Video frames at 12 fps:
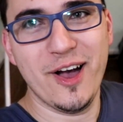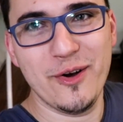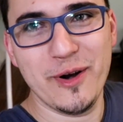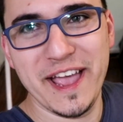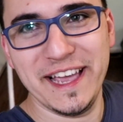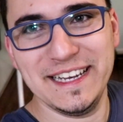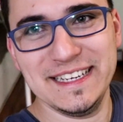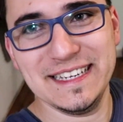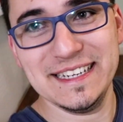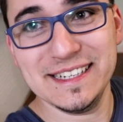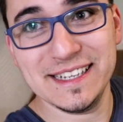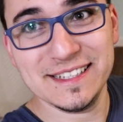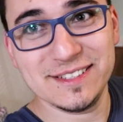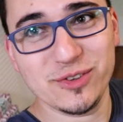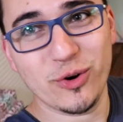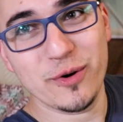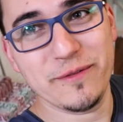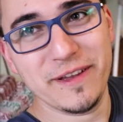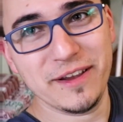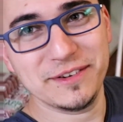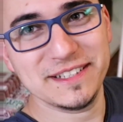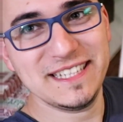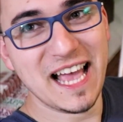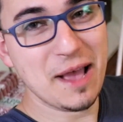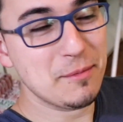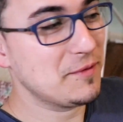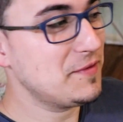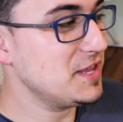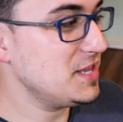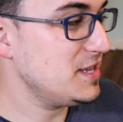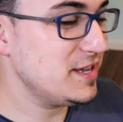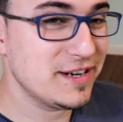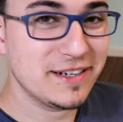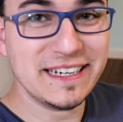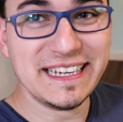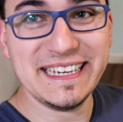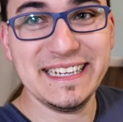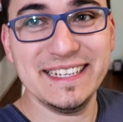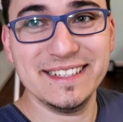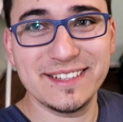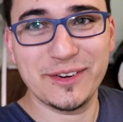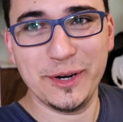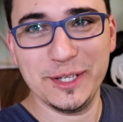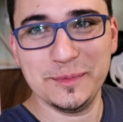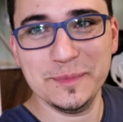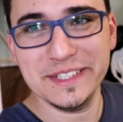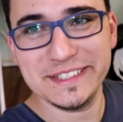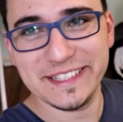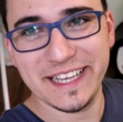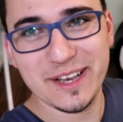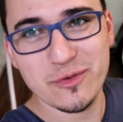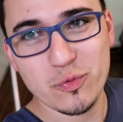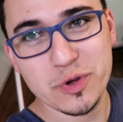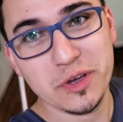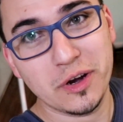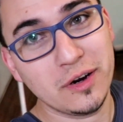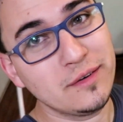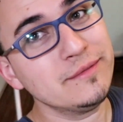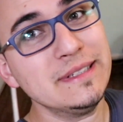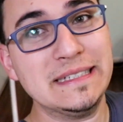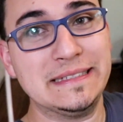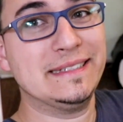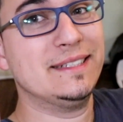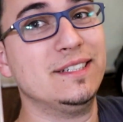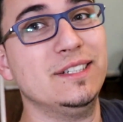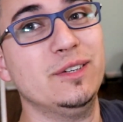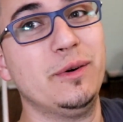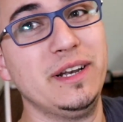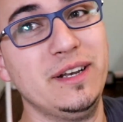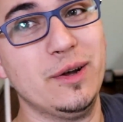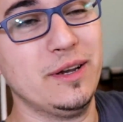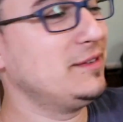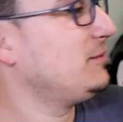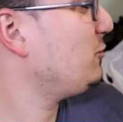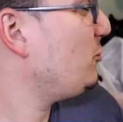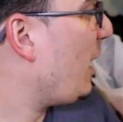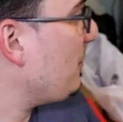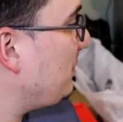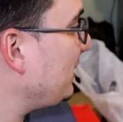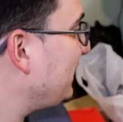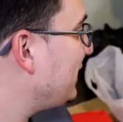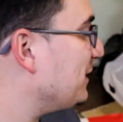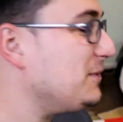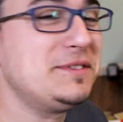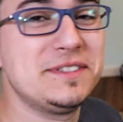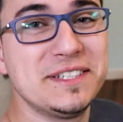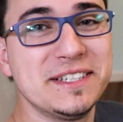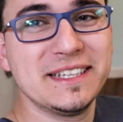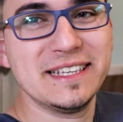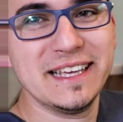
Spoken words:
All right, and it is our favorite time of the year. It is Christmas, and we are, you already know it, wrapping gifts.